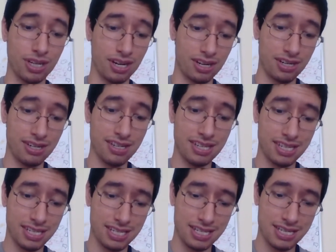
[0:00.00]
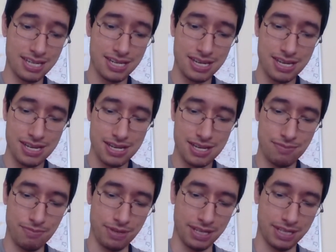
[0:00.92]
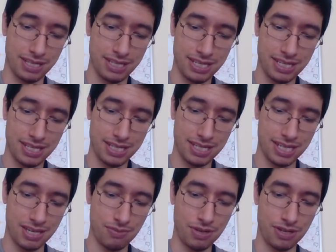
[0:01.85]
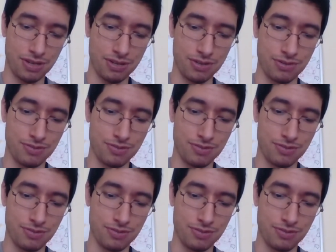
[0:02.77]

card. But here we go.